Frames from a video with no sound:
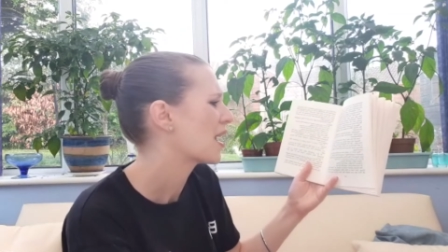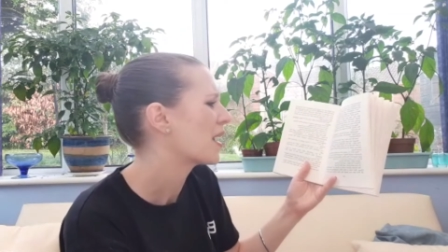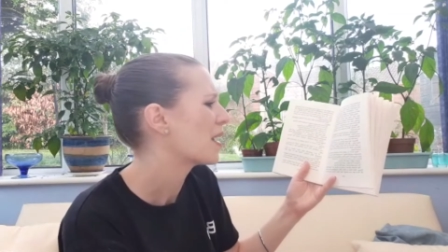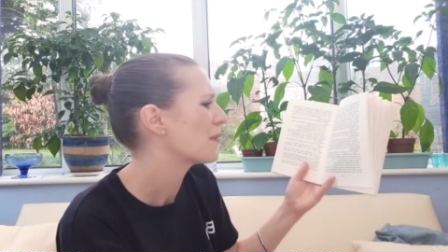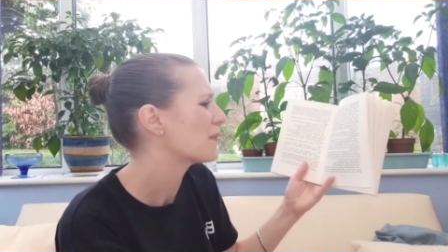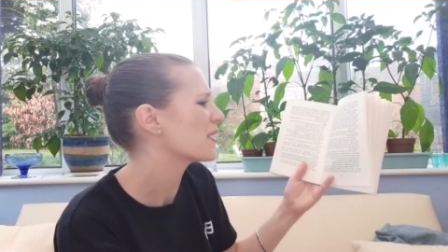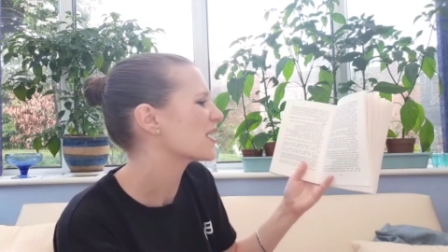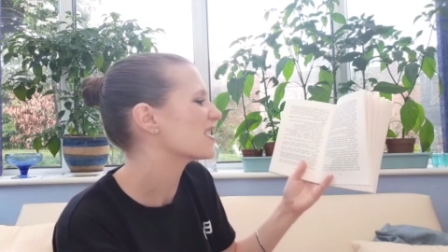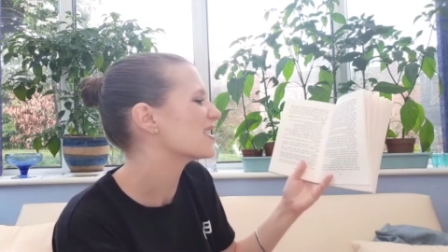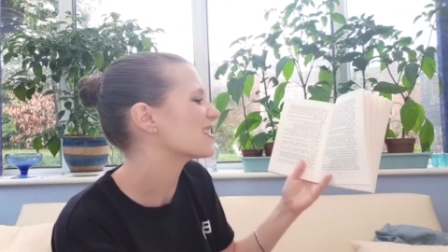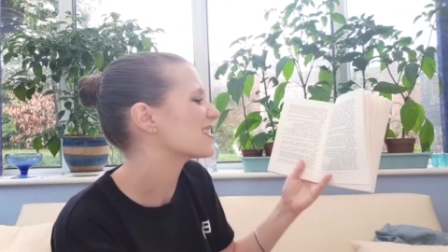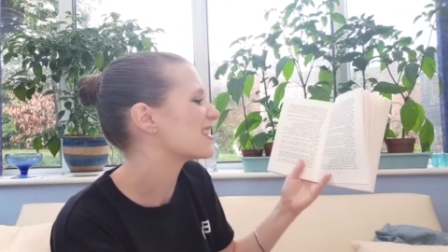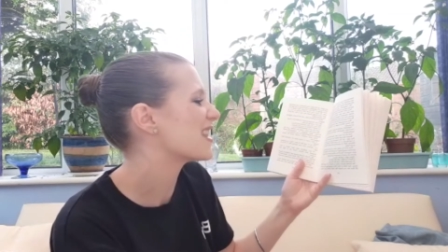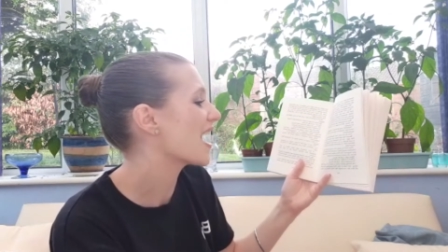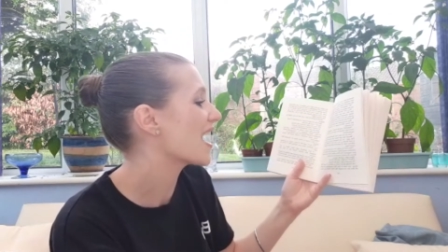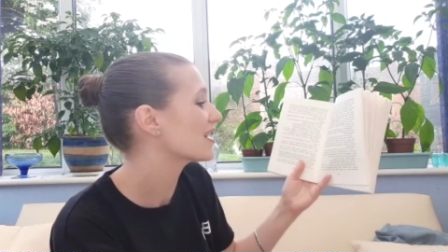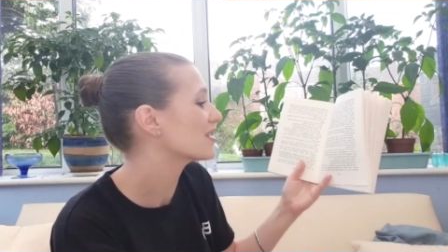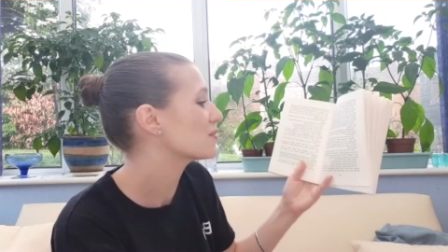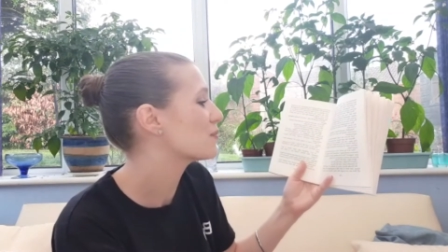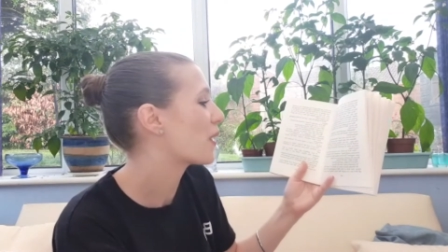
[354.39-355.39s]
"Because
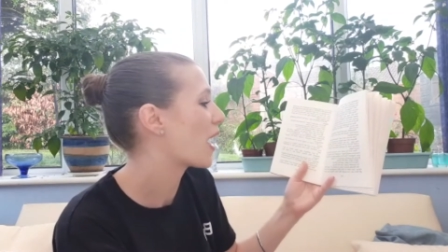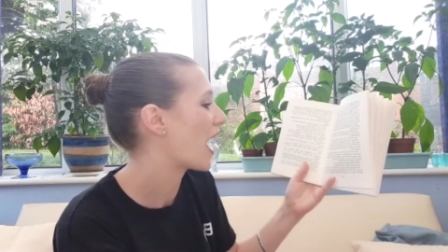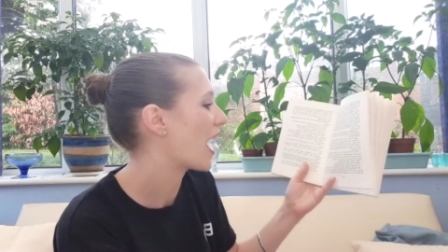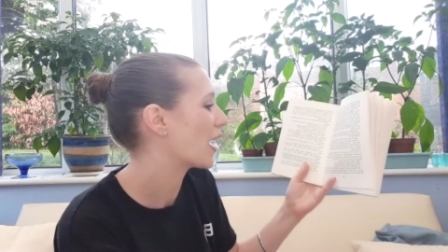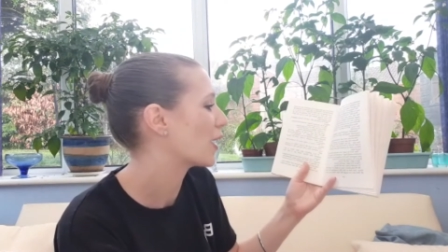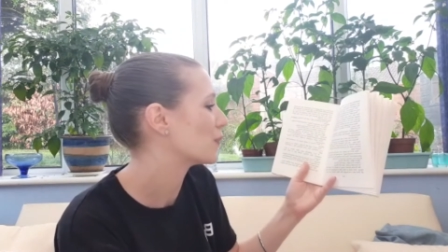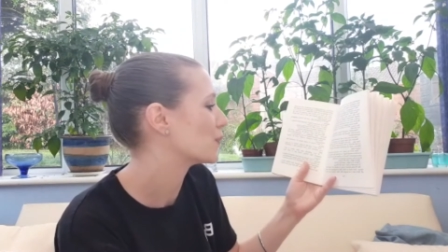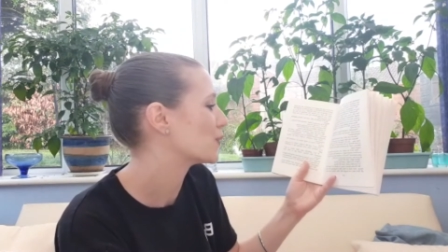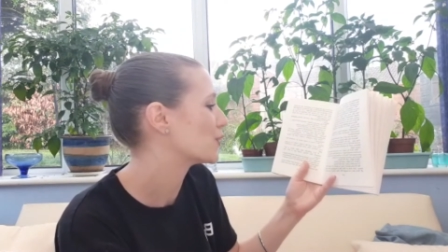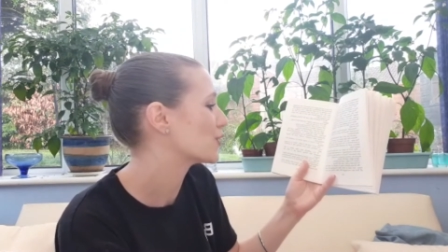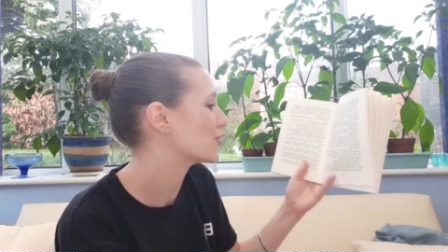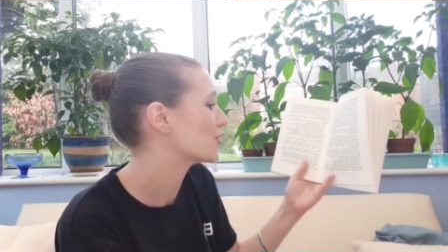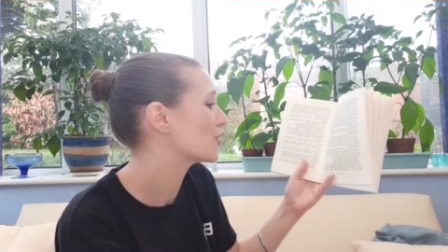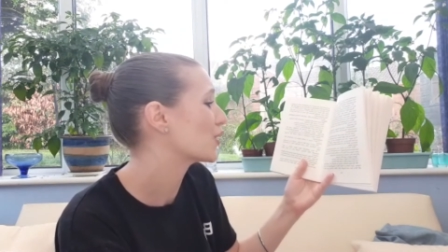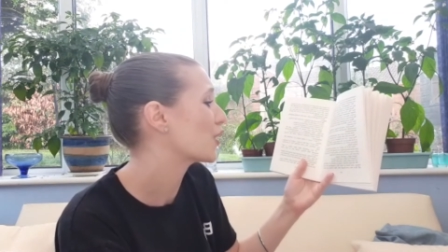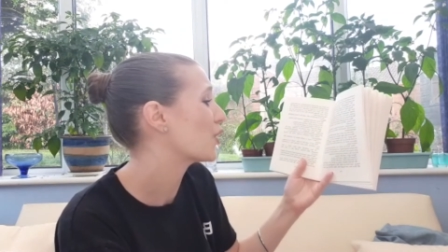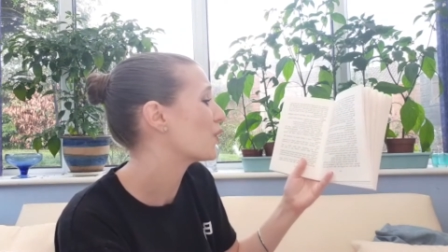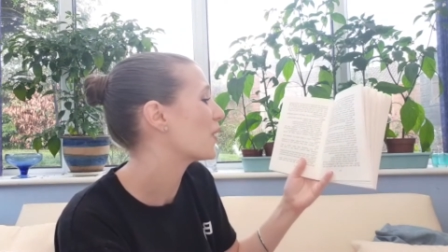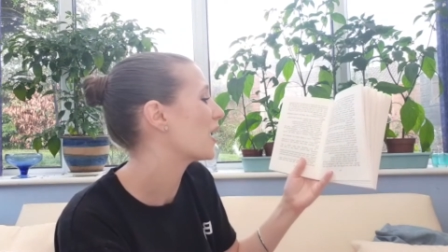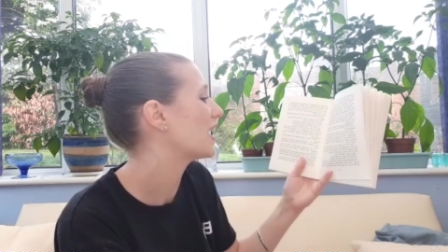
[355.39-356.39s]
that pipe doesn't
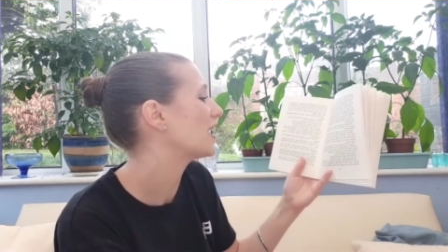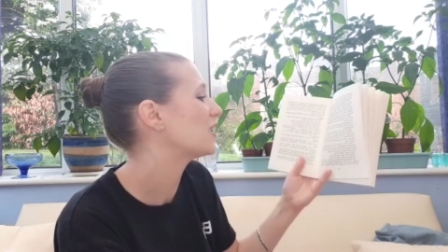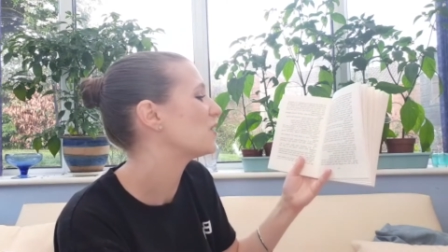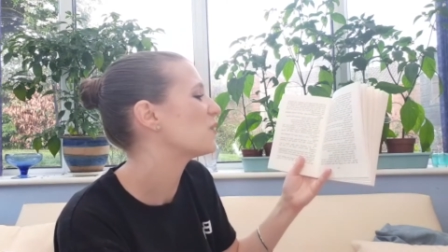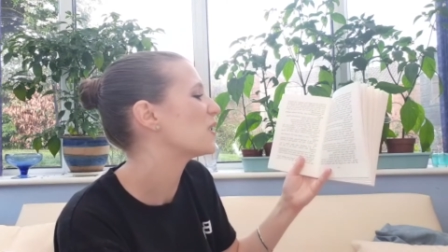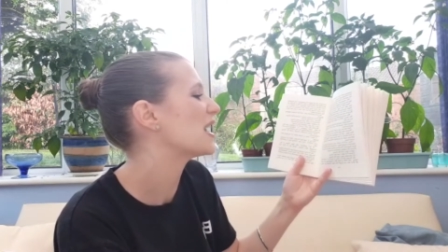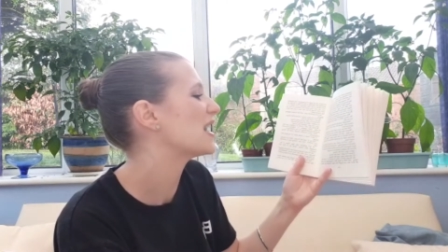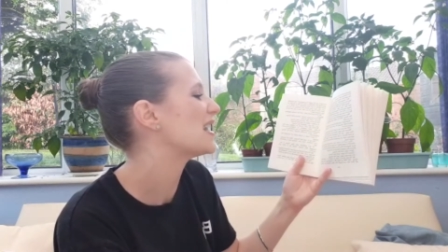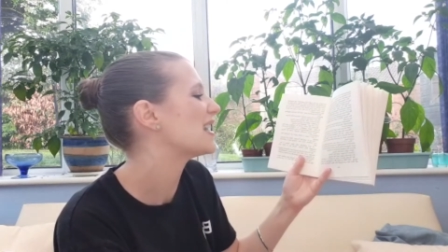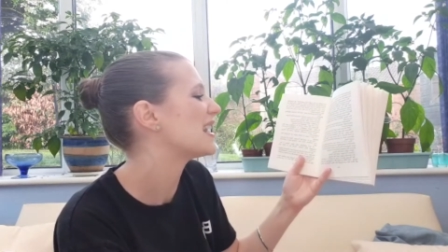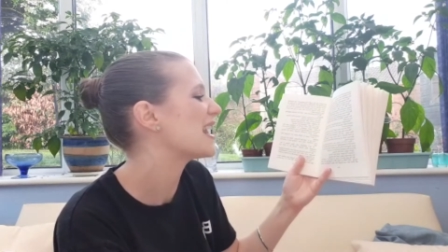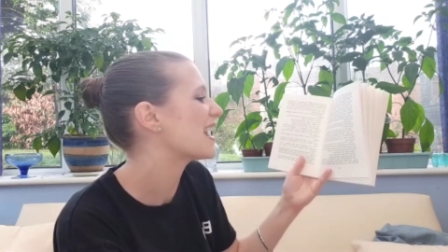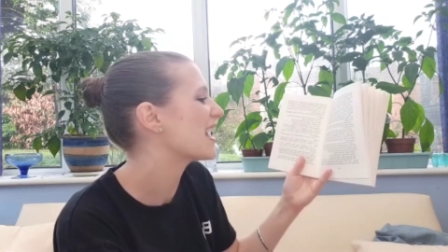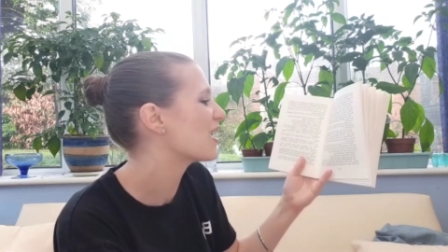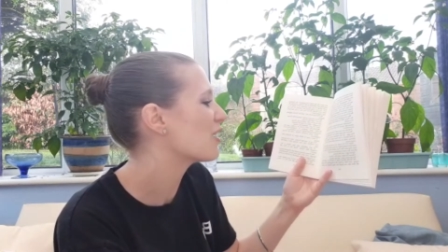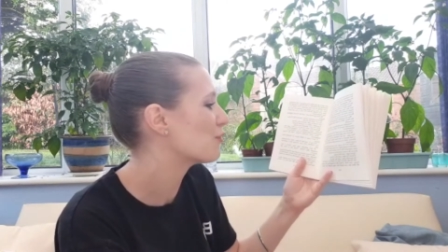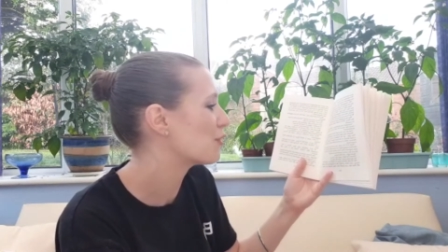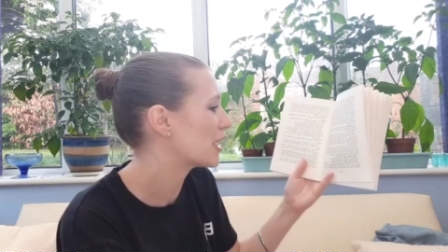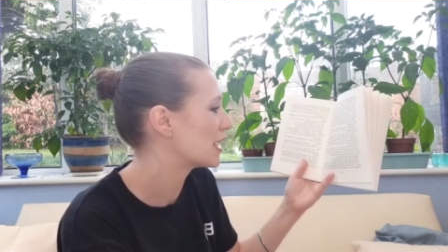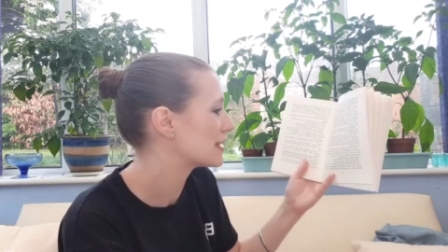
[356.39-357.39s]
go anywhere
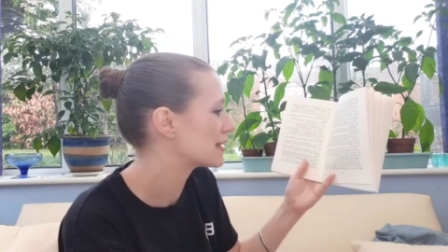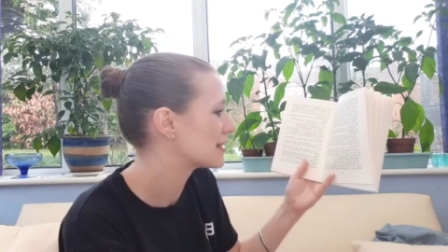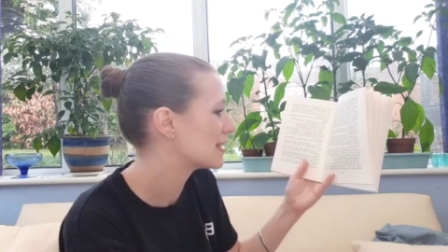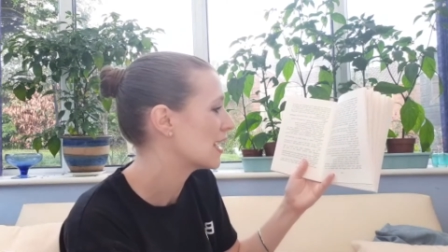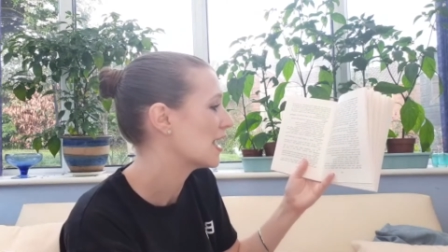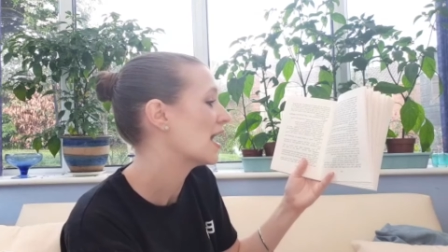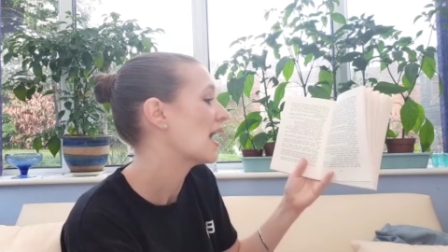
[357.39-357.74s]
near it.